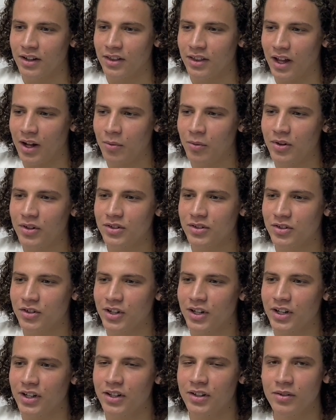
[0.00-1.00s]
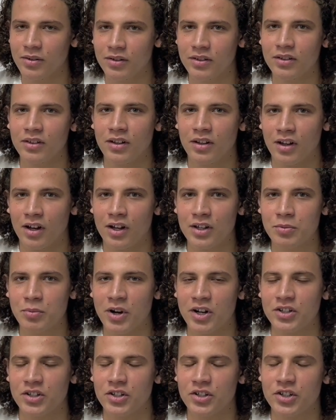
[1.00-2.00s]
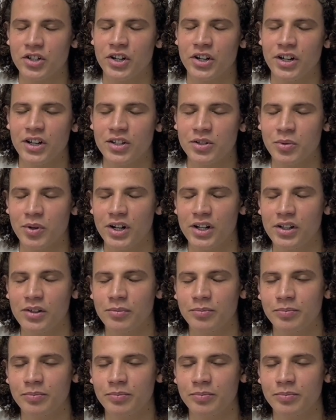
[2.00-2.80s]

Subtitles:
that was really a special journey as well.